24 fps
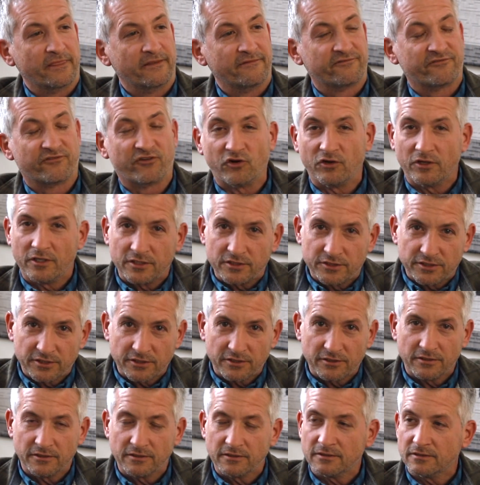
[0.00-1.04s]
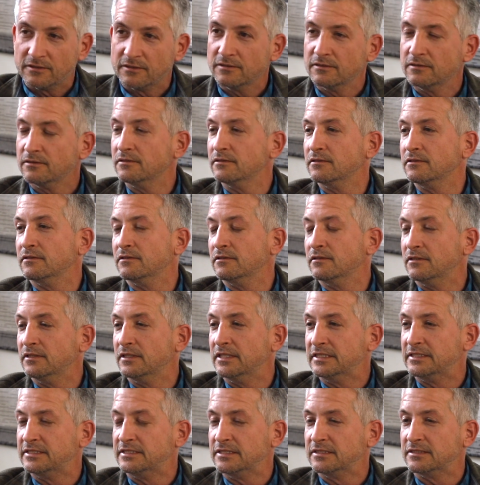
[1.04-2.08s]
furniture.
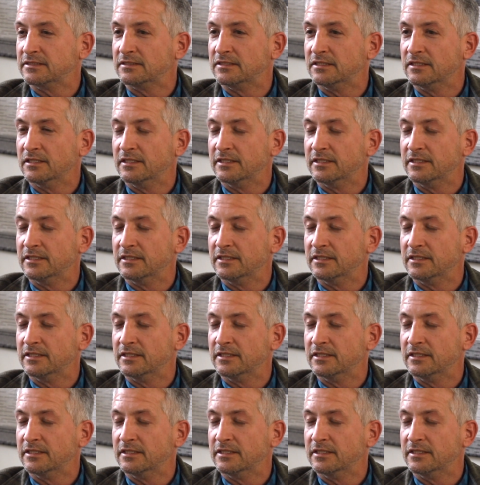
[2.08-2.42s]
The